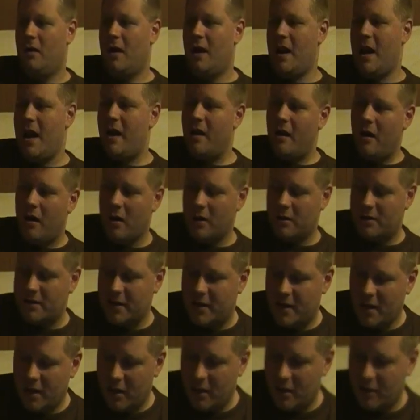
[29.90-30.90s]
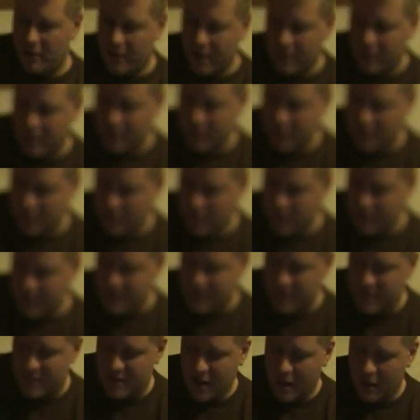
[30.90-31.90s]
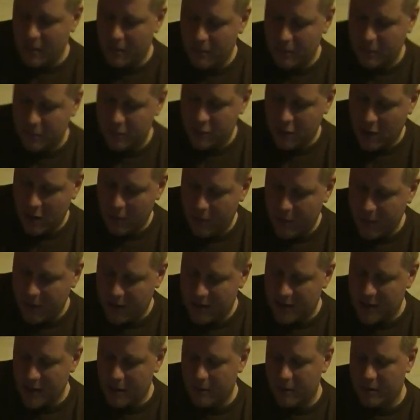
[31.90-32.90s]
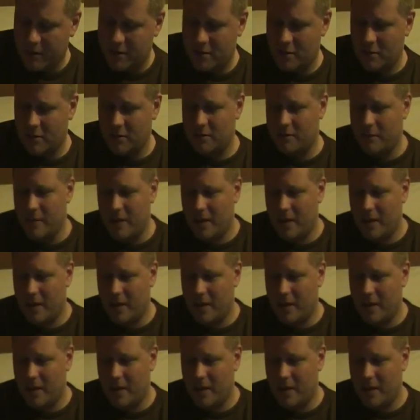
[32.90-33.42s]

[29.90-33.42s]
in Antarctica, and you know, this is subtropic temperatures,